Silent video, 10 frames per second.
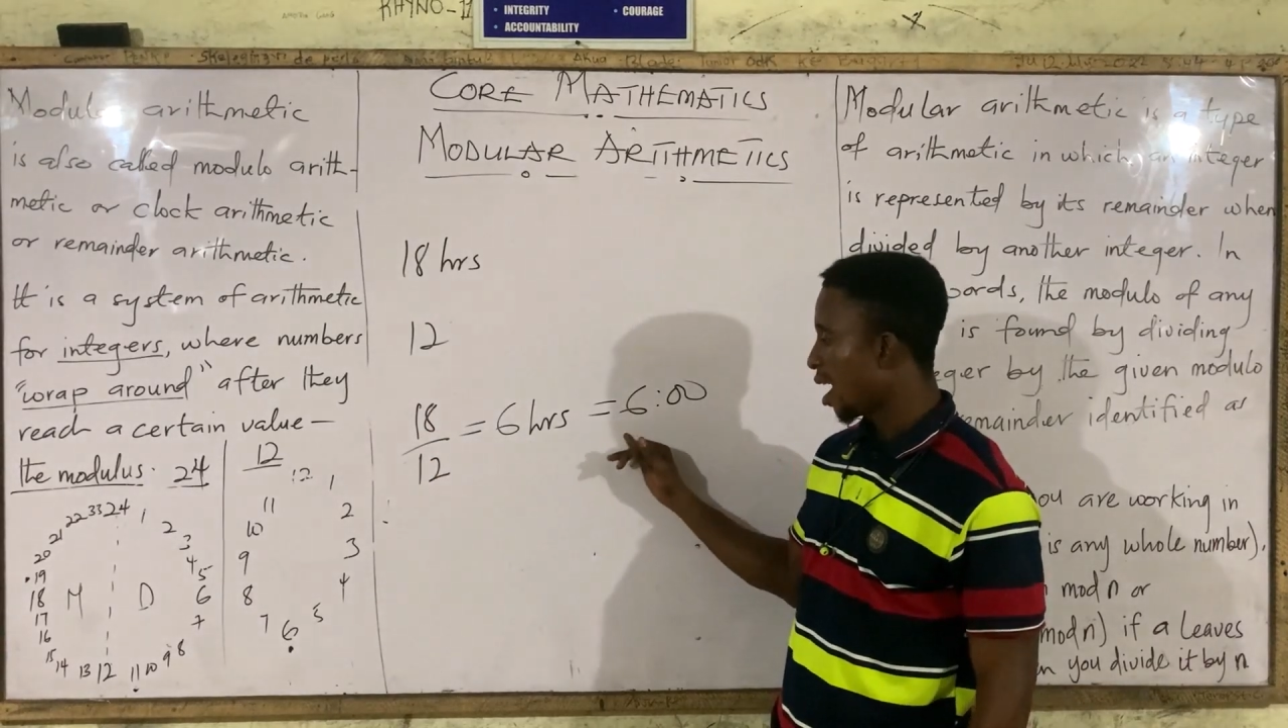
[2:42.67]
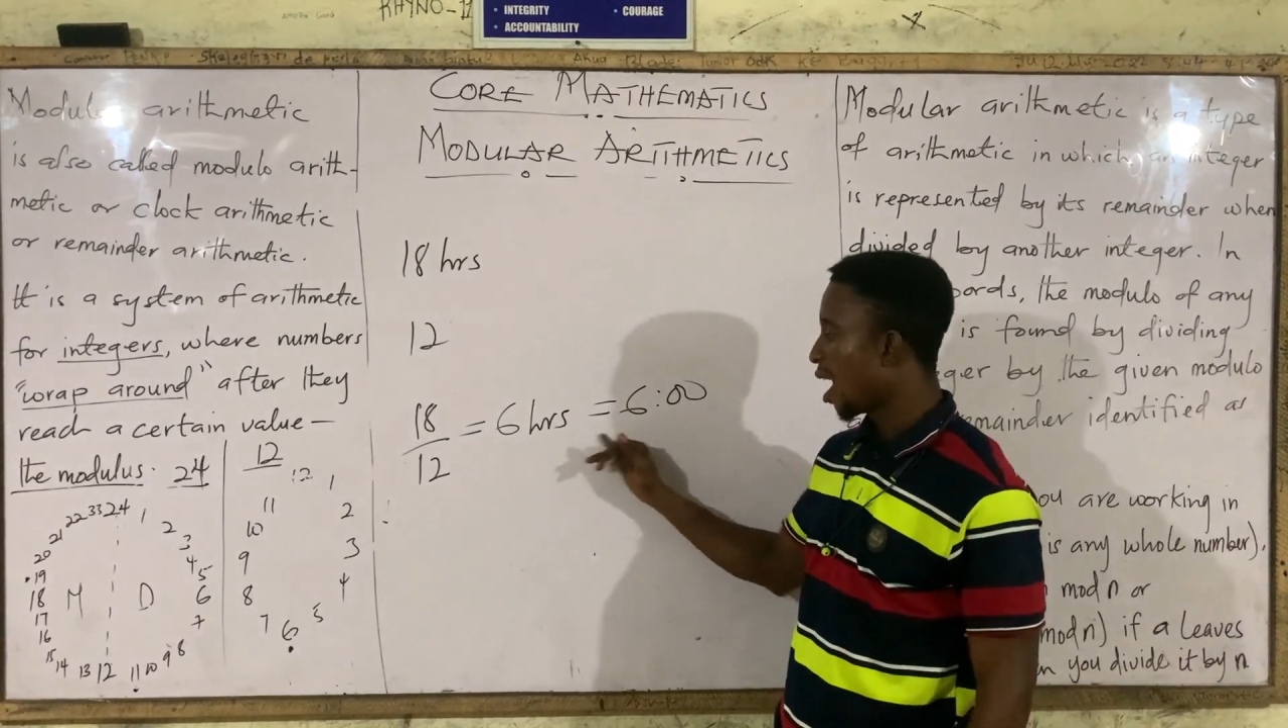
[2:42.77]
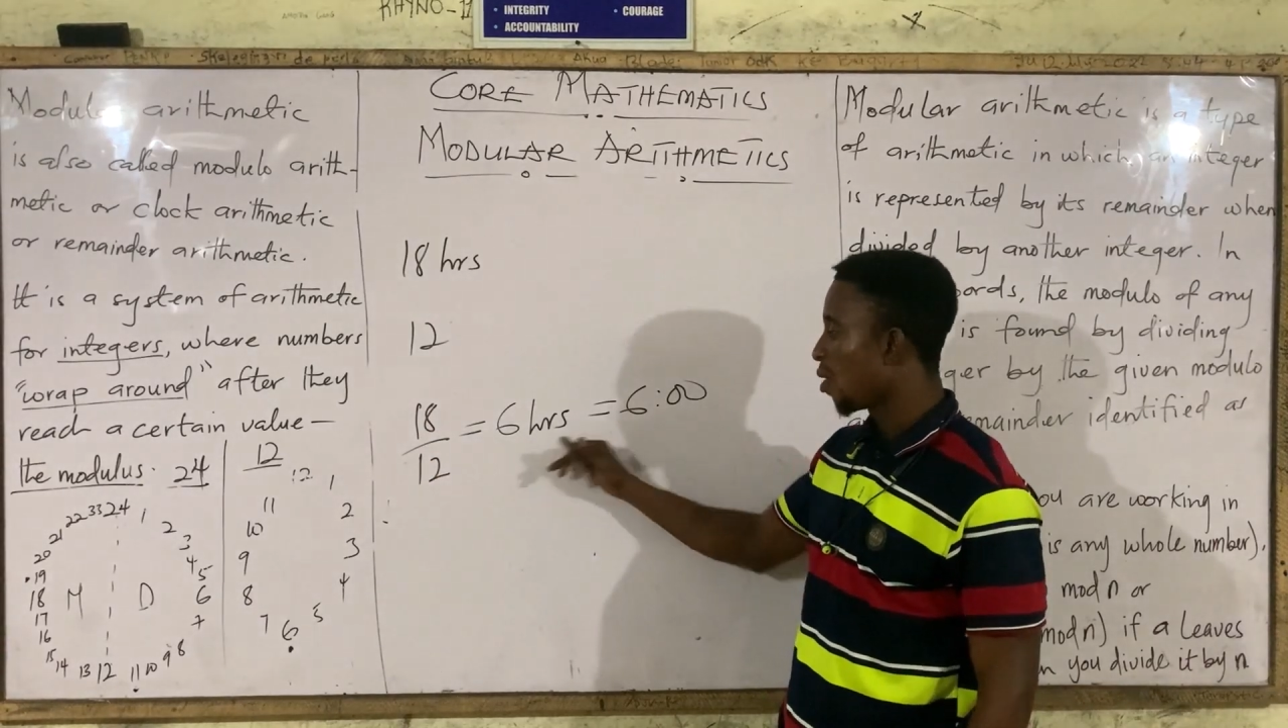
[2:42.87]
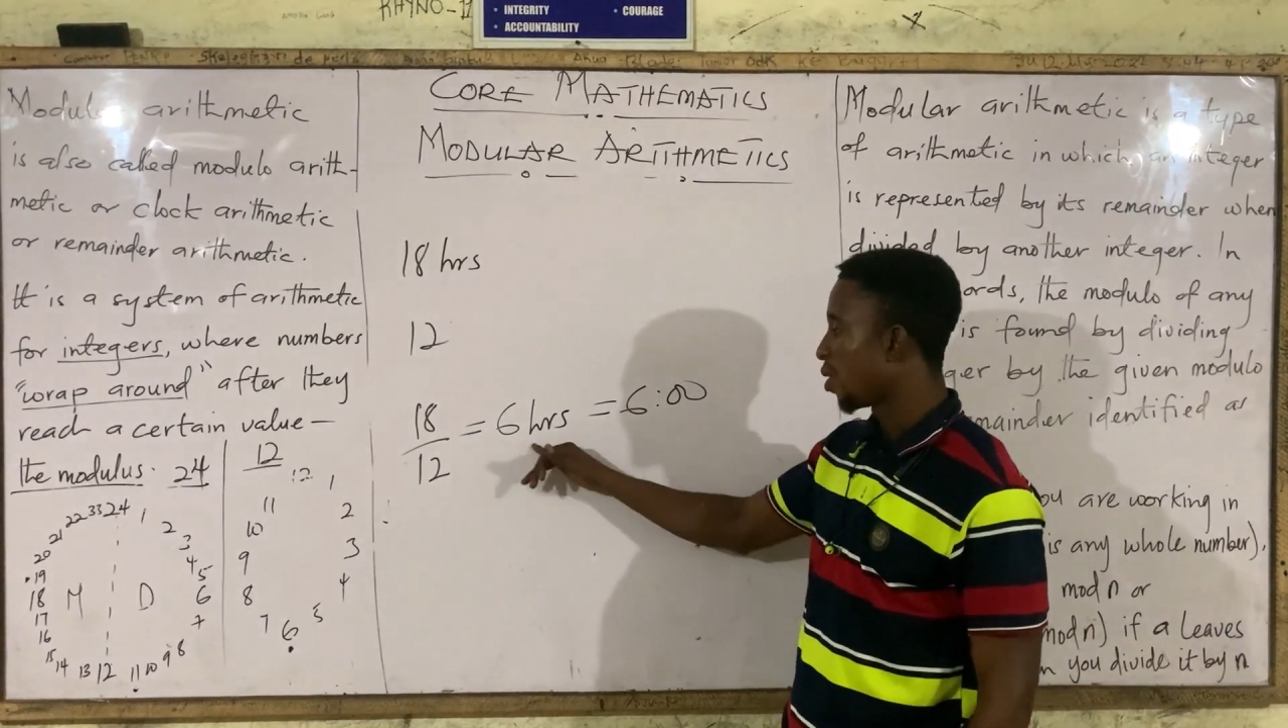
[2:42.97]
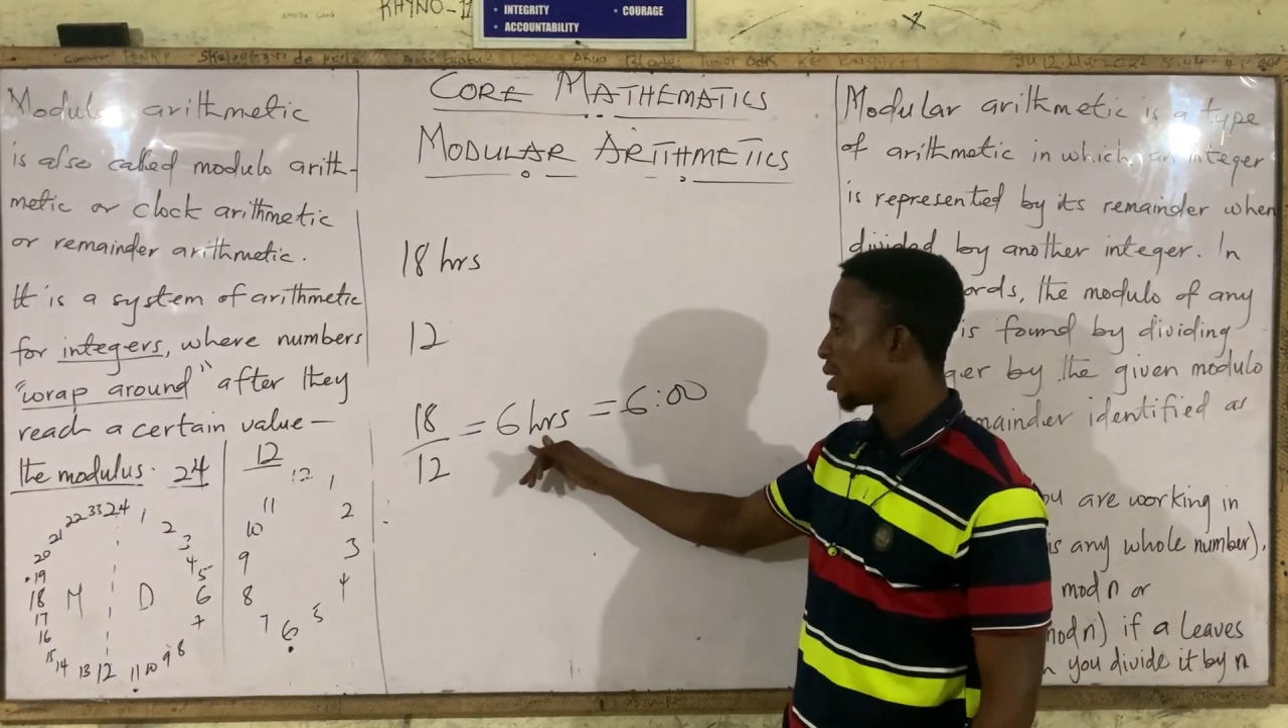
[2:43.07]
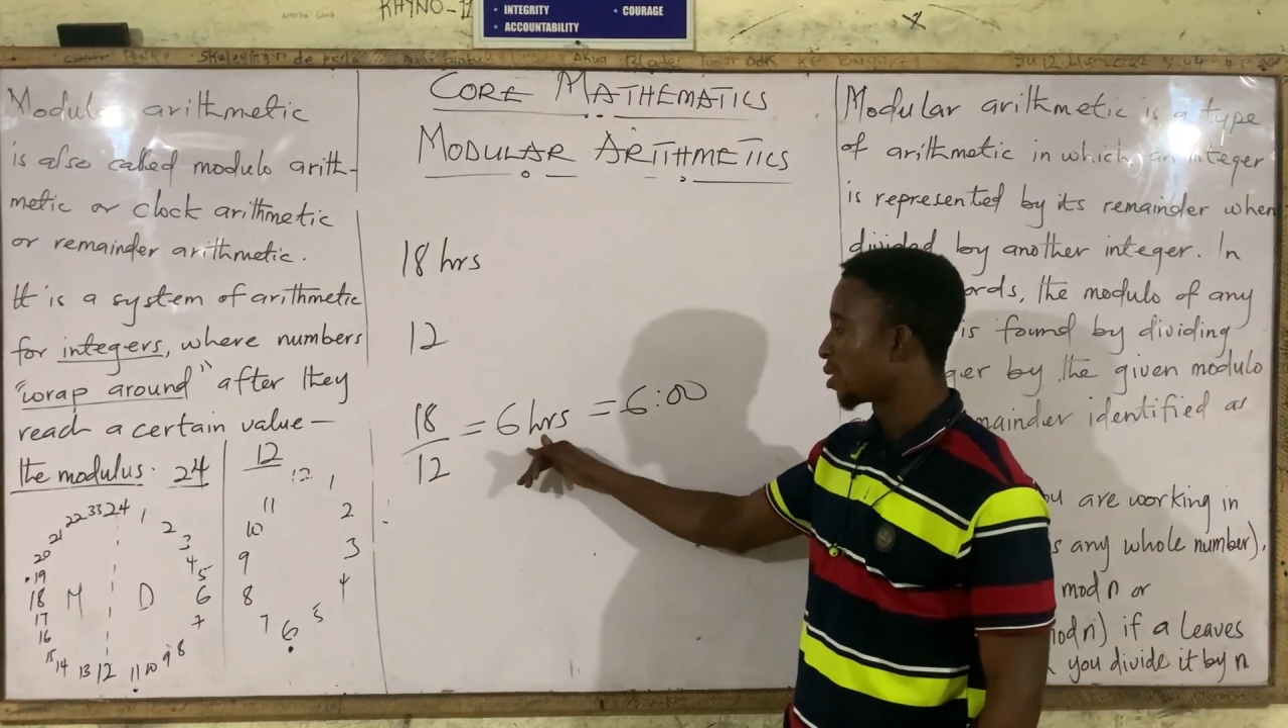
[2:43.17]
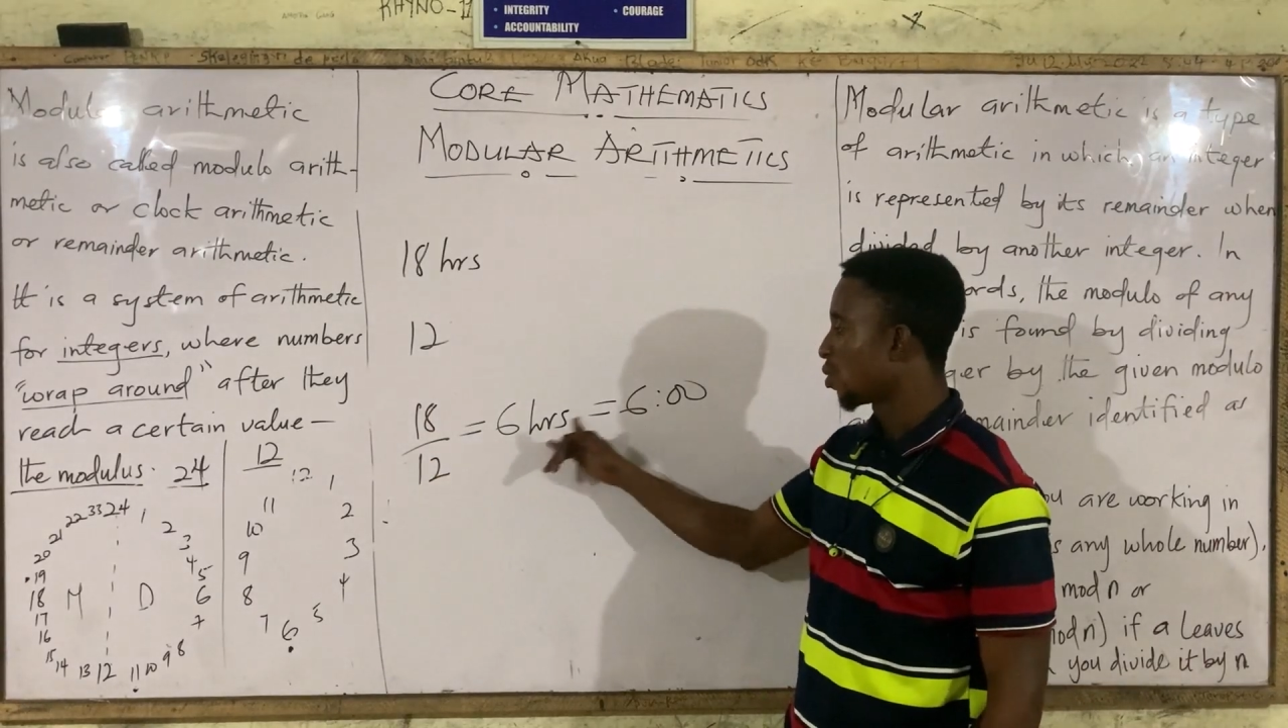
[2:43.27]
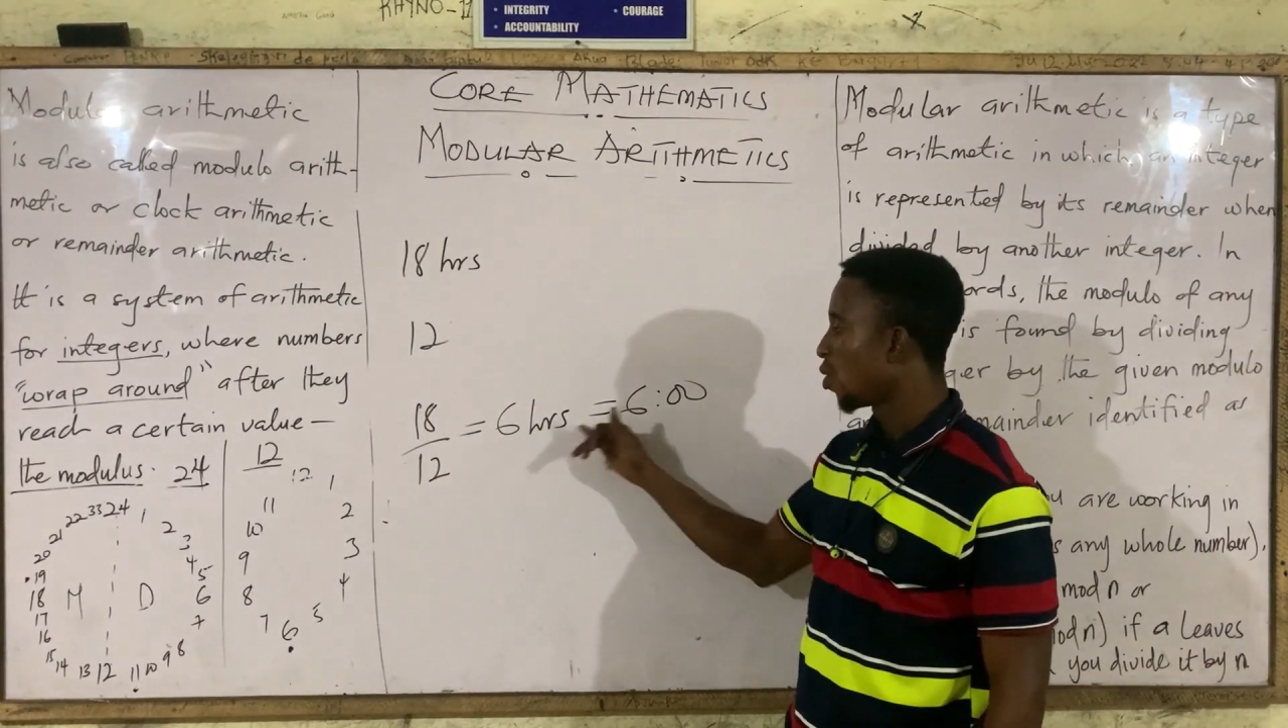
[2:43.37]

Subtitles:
hours